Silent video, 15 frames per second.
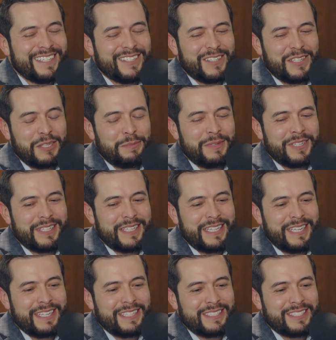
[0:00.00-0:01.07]
In our
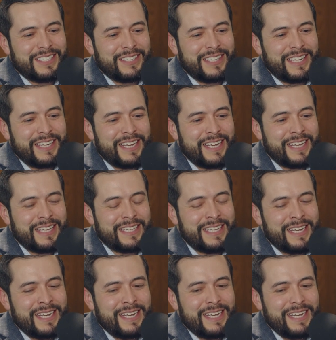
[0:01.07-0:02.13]
community, and so they had
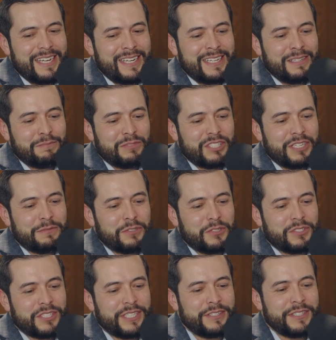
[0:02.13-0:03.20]
several
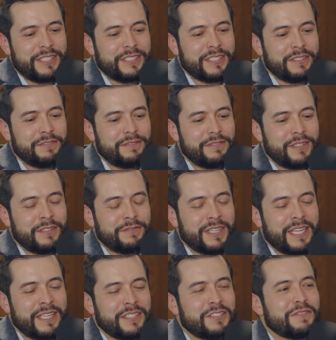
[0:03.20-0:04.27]
series of
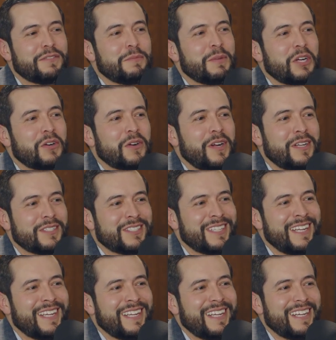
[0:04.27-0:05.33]
kids from across
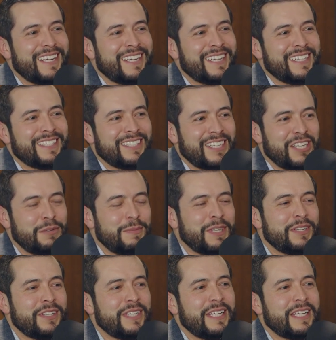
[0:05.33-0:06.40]
the
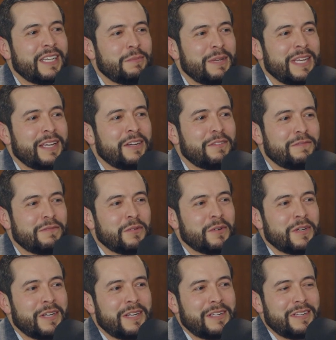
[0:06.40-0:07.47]
community coming out
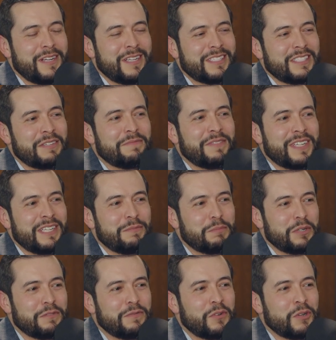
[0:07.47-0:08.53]
for a symphony
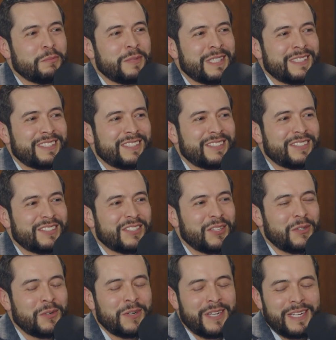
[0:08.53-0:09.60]
performance, and
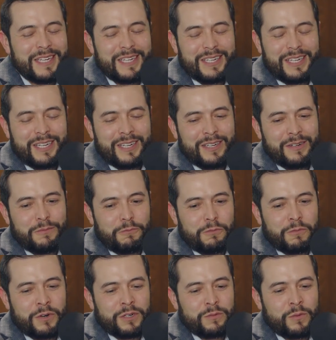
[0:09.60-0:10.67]
so
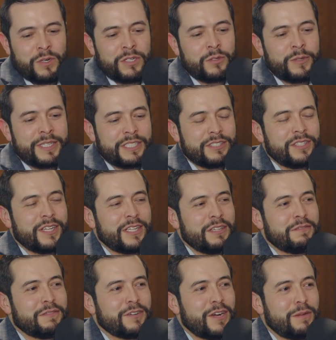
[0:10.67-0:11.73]
we're always
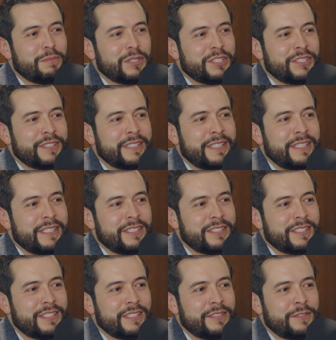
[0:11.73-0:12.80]
looking for
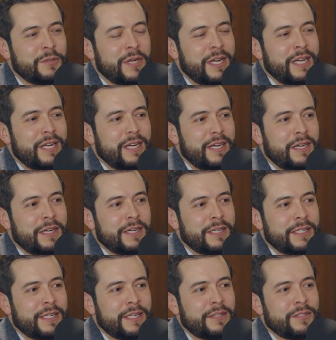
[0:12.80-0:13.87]
opportunities to
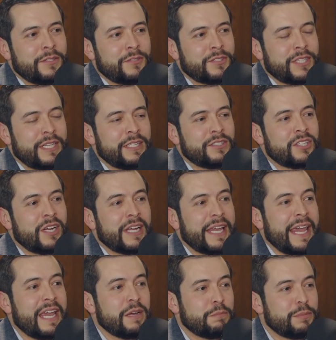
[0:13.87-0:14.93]
get those kids on
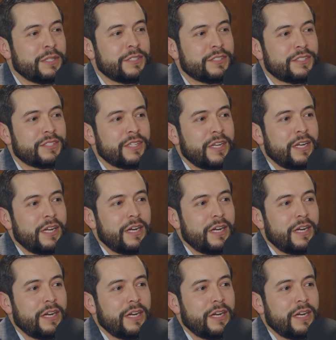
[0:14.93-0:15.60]
campus,